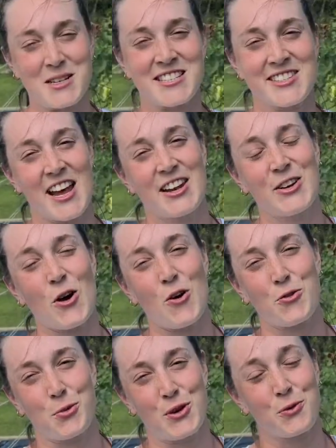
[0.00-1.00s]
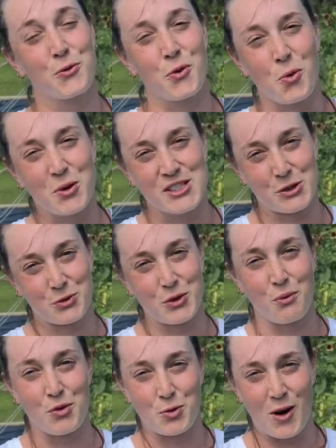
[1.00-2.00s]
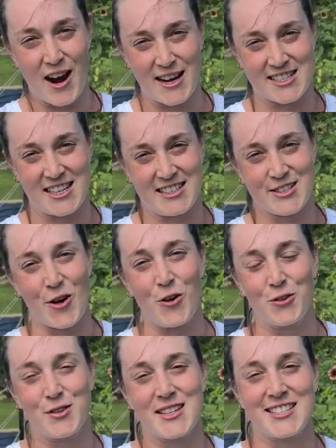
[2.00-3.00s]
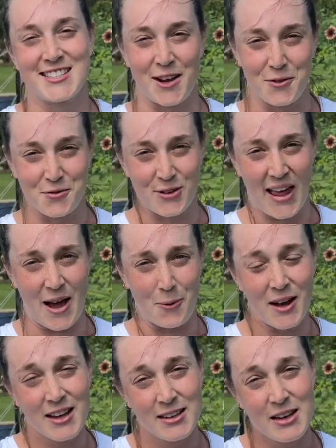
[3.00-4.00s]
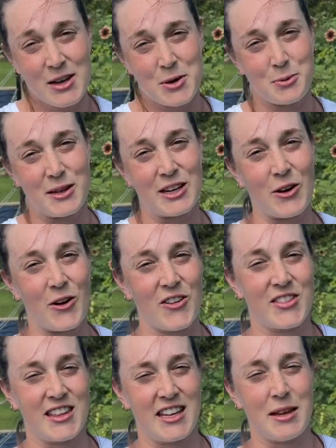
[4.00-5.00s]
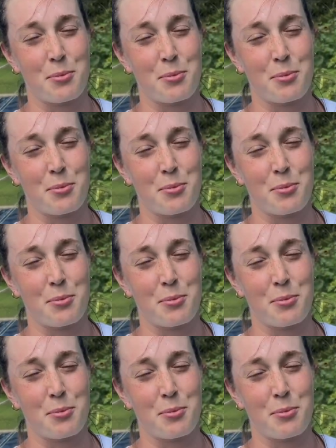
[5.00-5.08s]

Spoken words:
started off with 4 different varieties of sunflower. We got the